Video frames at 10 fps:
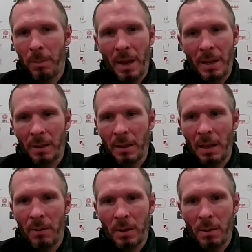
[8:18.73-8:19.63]
players can
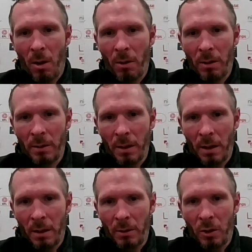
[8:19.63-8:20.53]
deliver tomorrow and
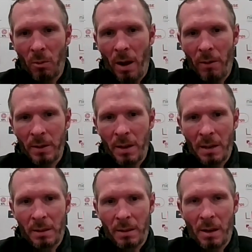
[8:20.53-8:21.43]
uh, do whatever is
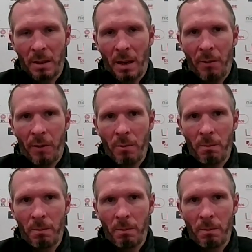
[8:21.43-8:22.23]
necessary to get through.